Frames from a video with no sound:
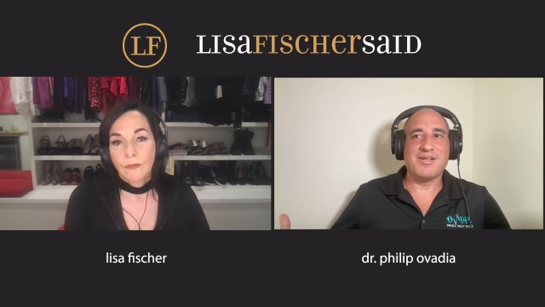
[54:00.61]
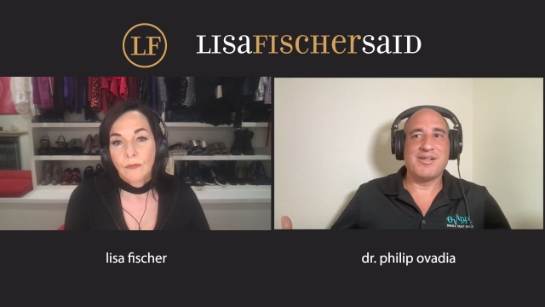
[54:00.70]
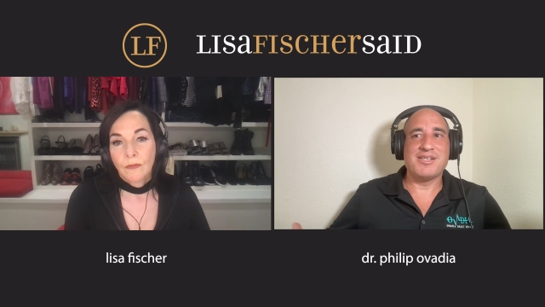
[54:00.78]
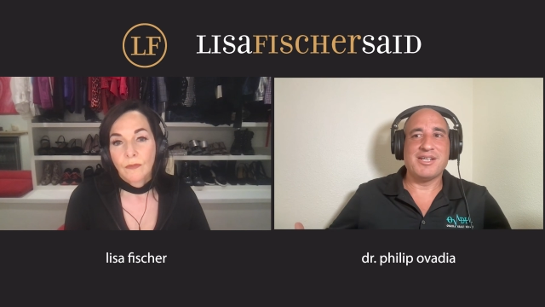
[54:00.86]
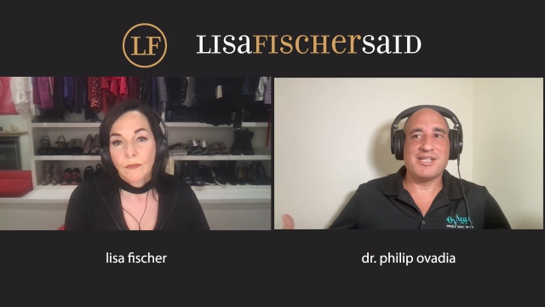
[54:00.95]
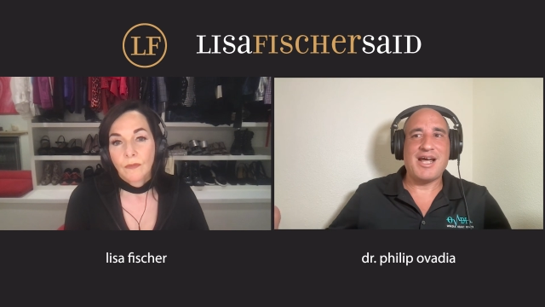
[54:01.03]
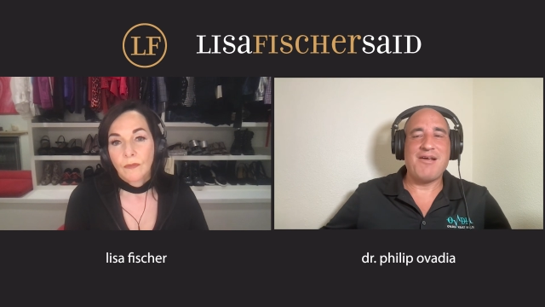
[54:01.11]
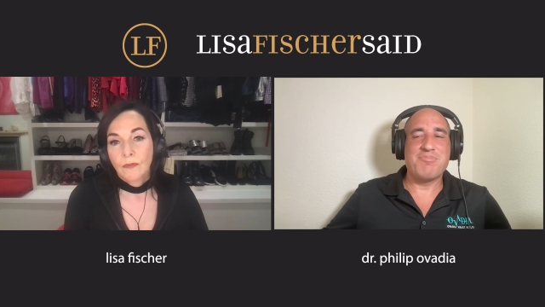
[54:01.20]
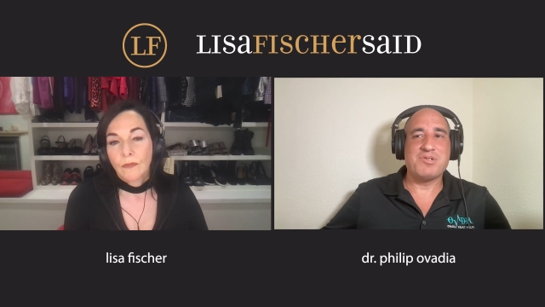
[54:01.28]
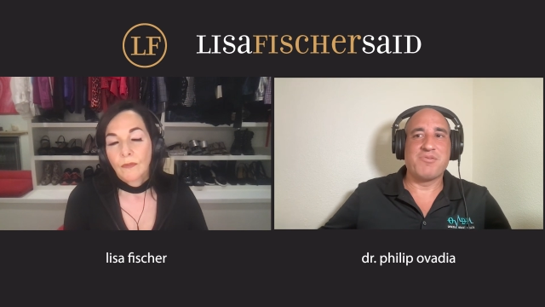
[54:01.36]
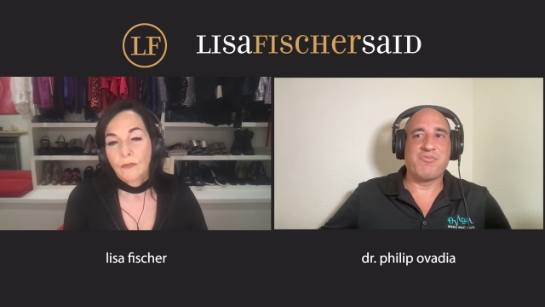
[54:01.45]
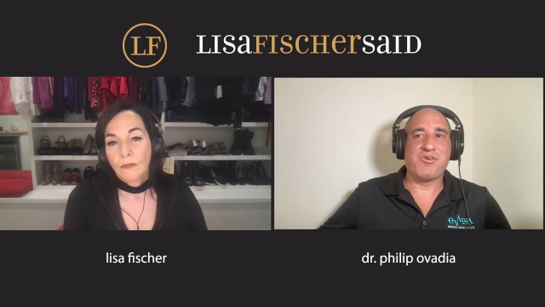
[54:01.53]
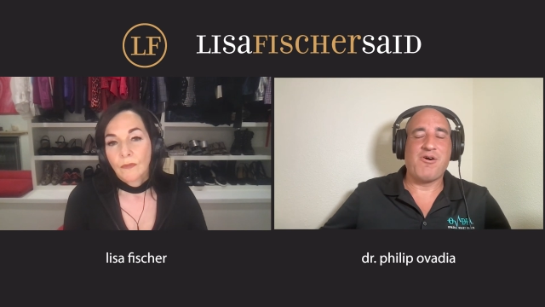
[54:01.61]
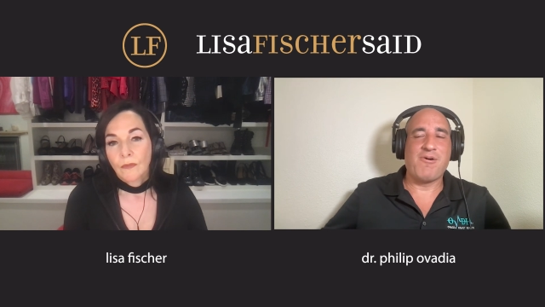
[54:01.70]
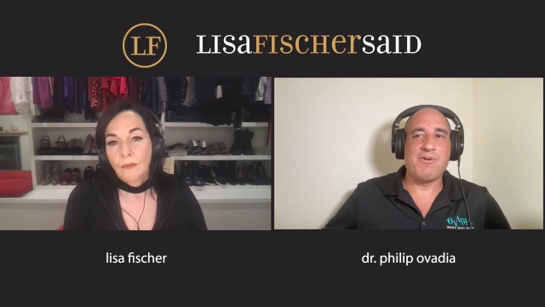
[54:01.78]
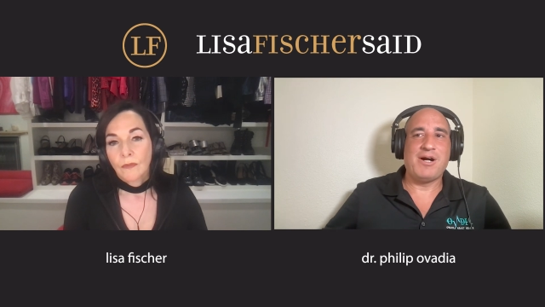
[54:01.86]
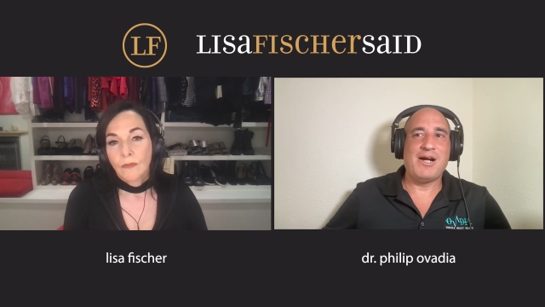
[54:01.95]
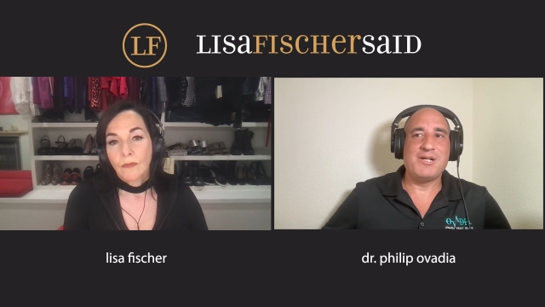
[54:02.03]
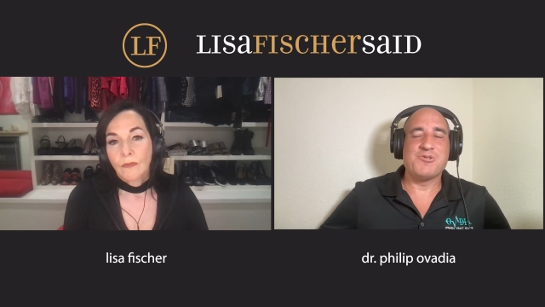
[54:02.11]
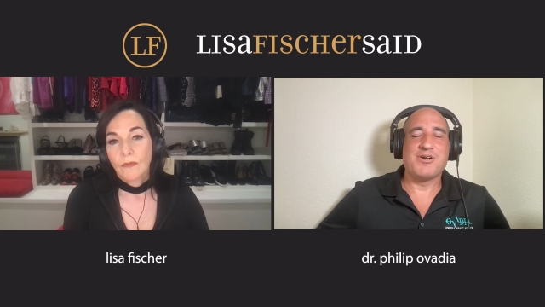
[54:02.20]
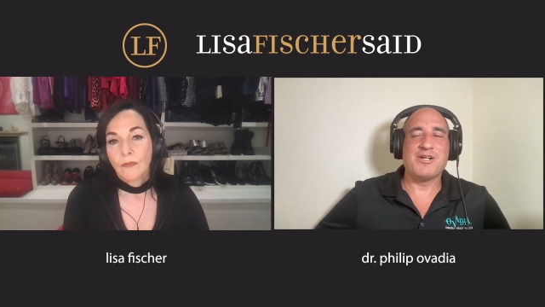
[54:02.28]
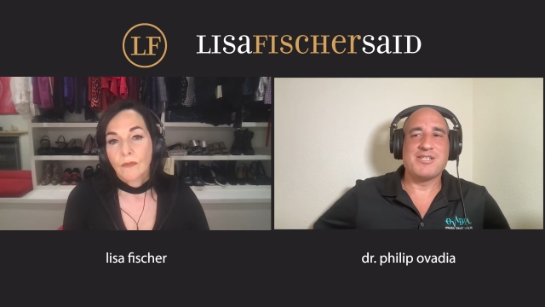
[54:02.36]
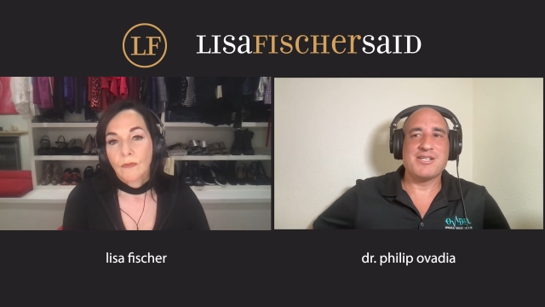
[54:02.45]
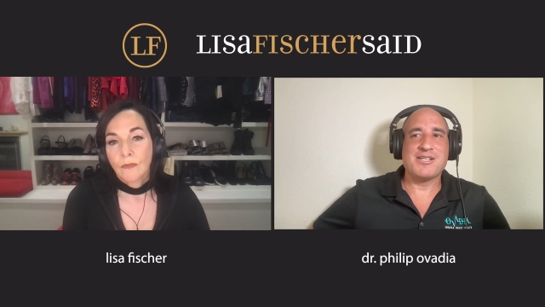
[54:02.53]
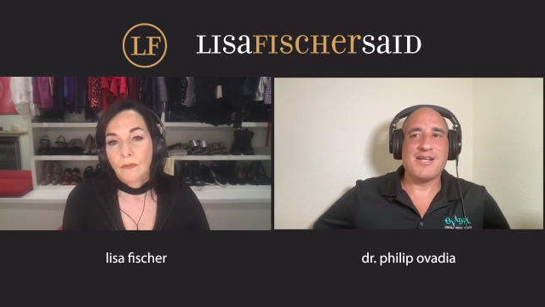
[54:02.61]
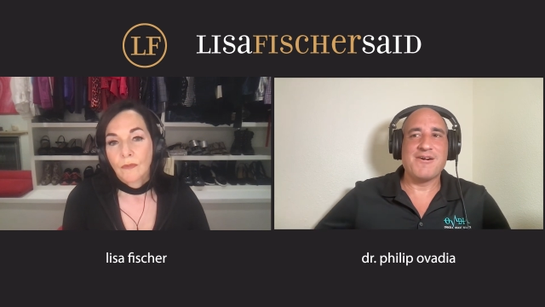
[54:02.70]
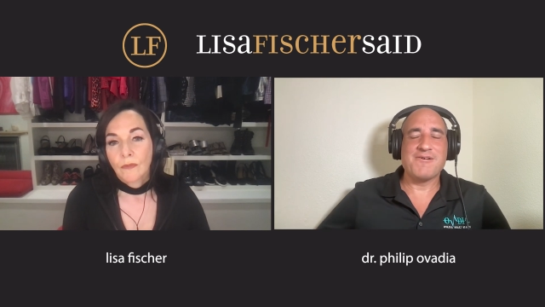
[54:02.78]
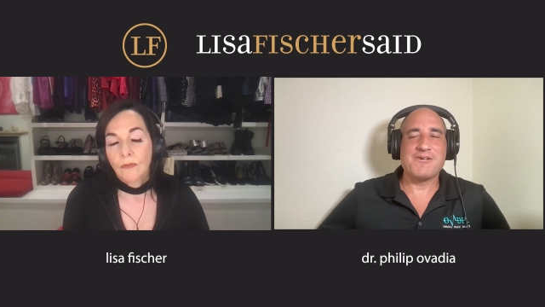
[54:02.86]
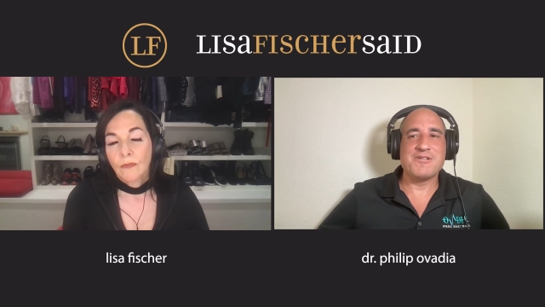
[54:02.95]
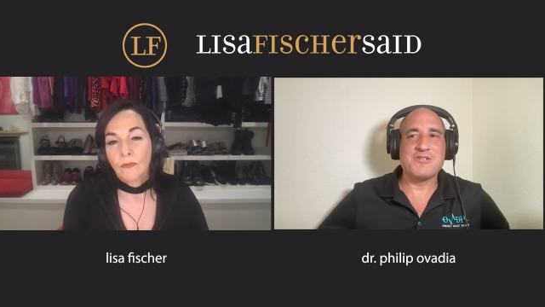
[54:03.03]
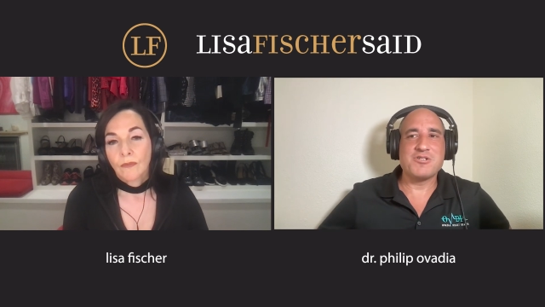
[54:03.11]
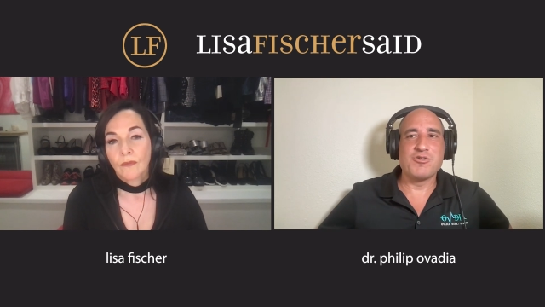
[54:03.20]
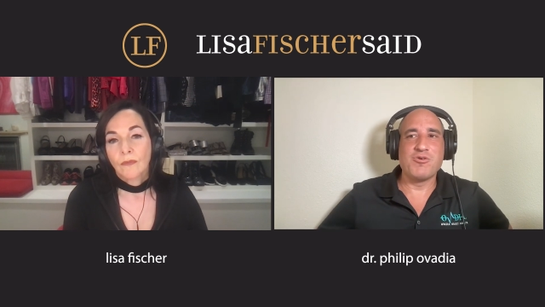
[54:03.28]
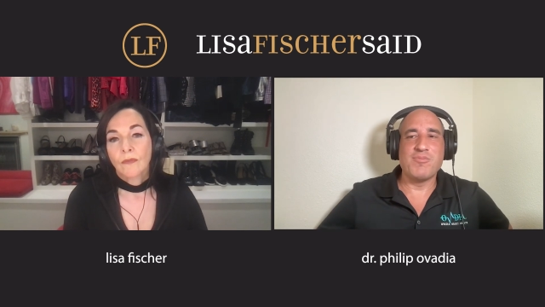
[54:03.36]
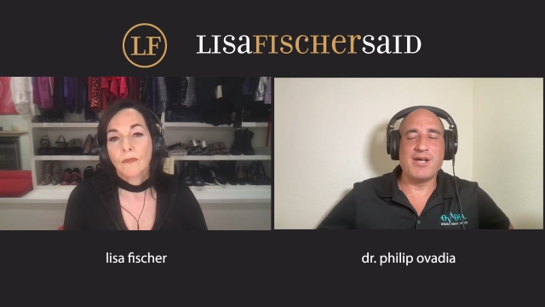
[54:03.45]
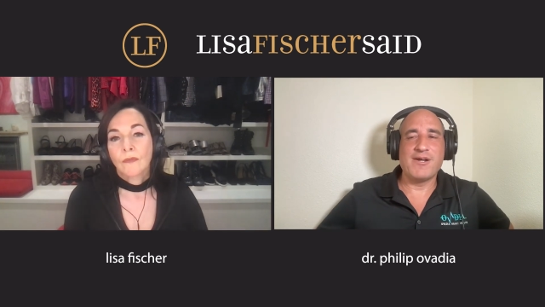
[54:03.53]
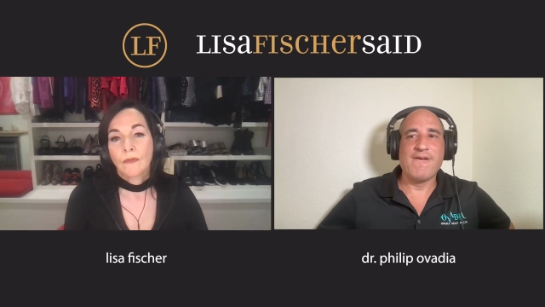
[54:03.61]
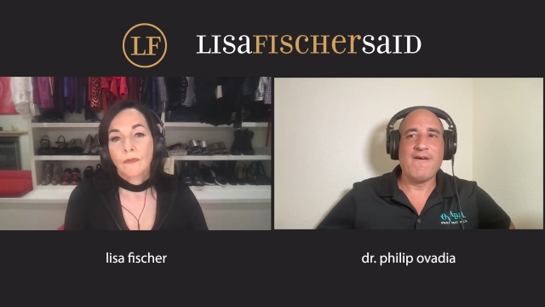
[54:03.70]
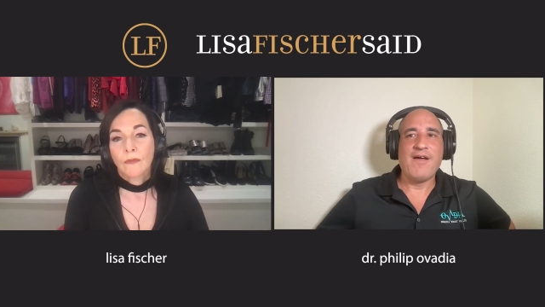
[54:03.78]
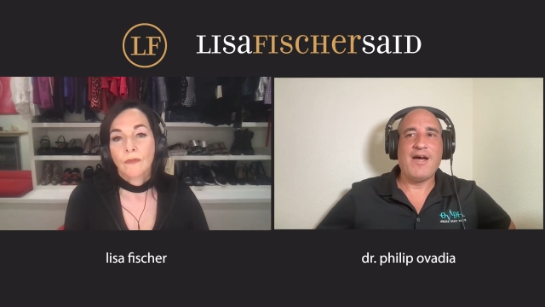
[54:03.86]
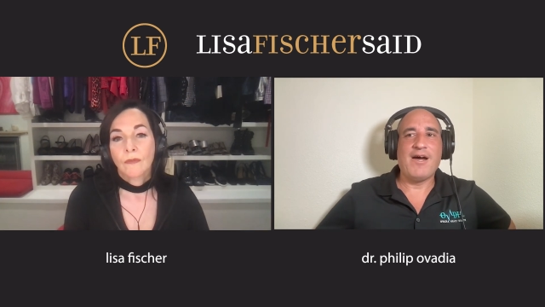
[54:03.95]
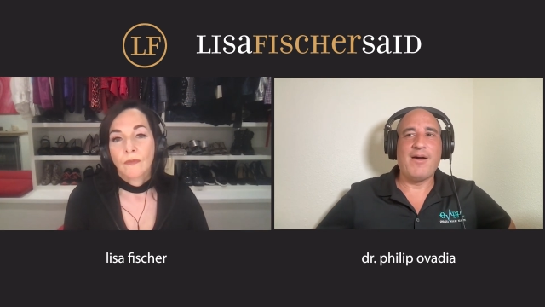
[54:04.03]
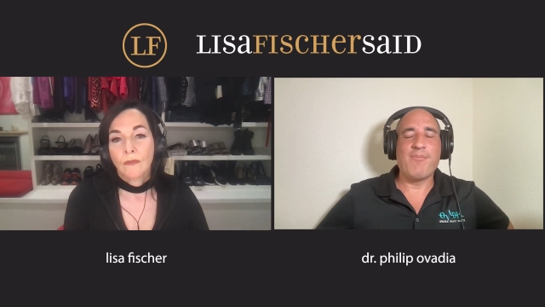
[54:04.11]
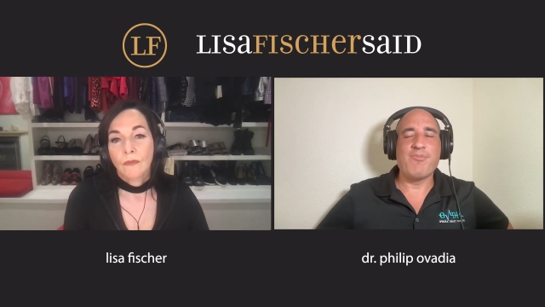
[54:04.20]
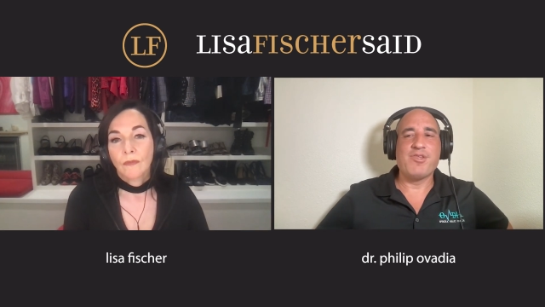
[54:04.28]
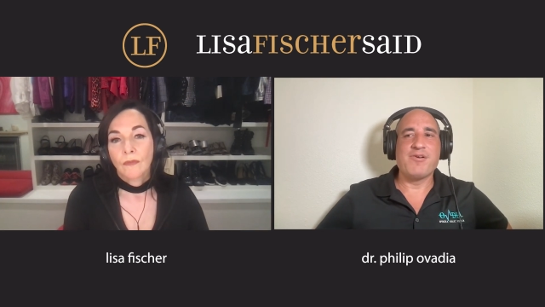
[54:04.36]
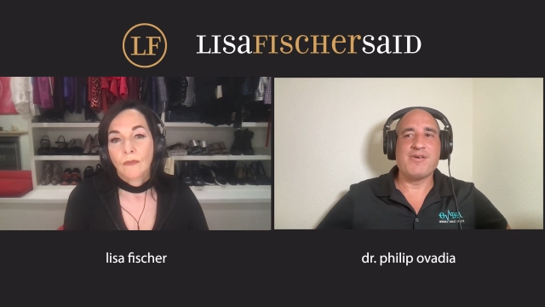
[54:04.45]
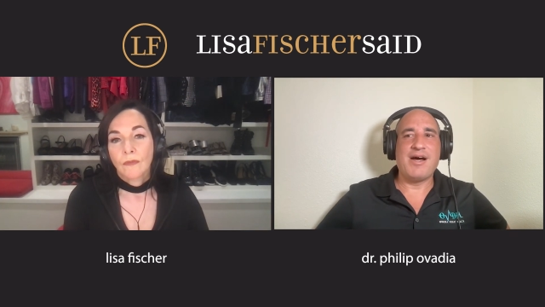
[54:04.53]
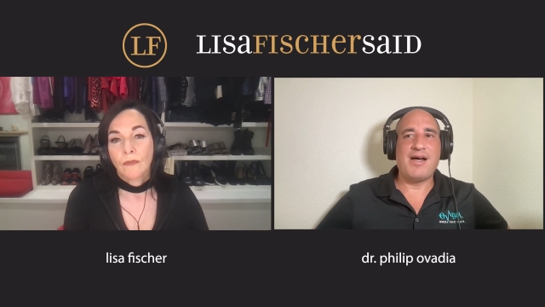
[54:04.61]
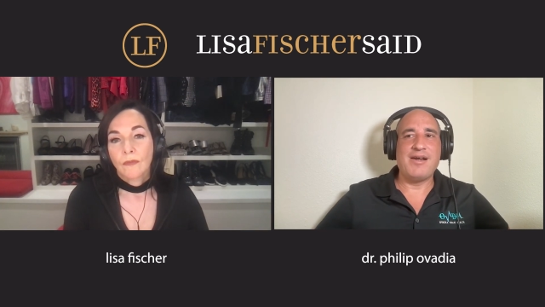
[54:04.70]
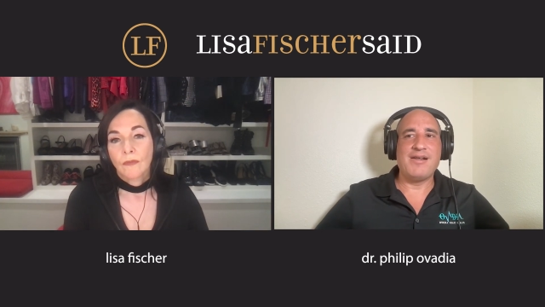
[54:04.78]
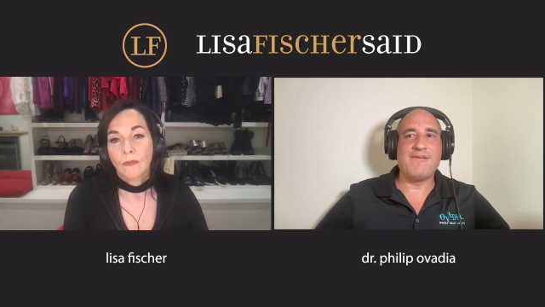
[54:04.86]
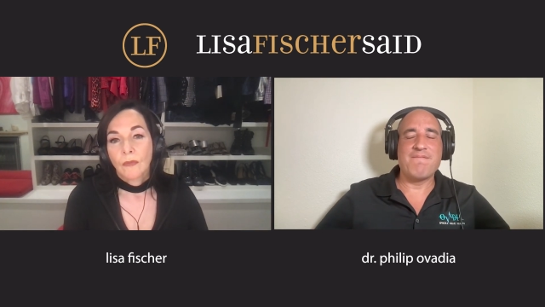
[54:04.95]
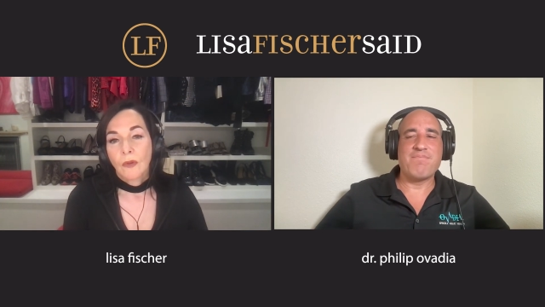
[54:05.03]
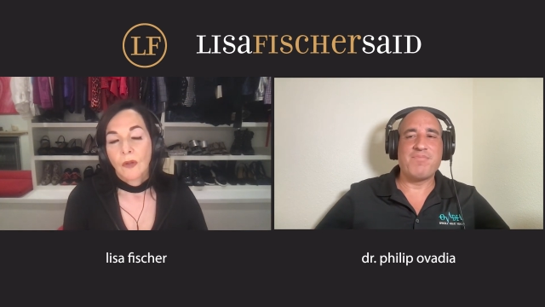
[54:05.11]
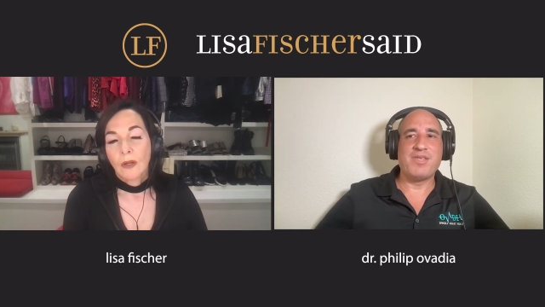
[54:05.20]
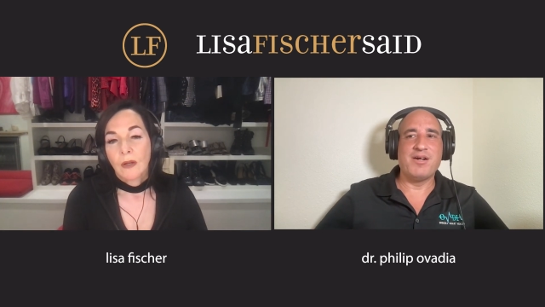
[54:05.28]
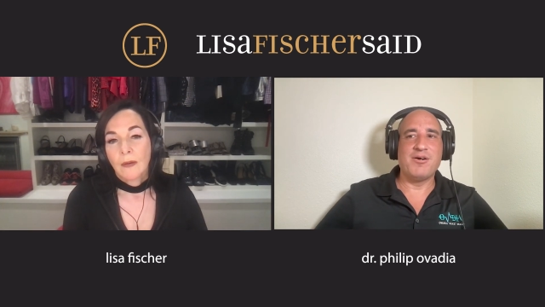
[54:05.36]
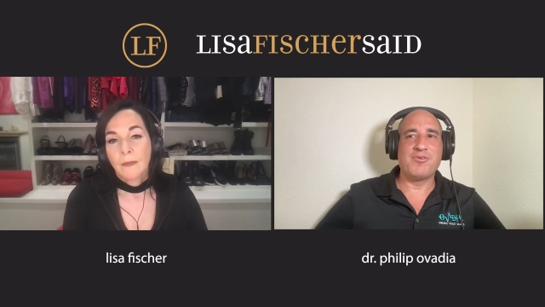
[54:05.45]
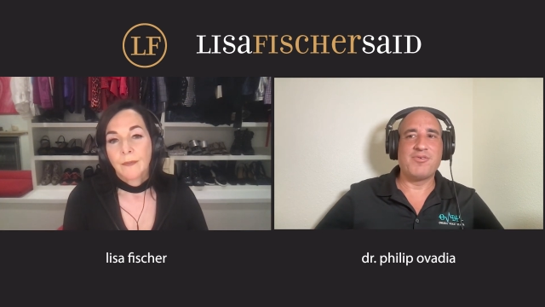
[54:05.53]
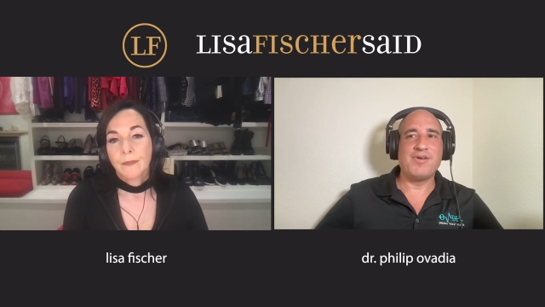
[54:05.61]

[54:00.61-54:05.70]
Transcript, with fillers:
Speaker 1: the types of carbohydrates that they are consuming, um, they're not, you know,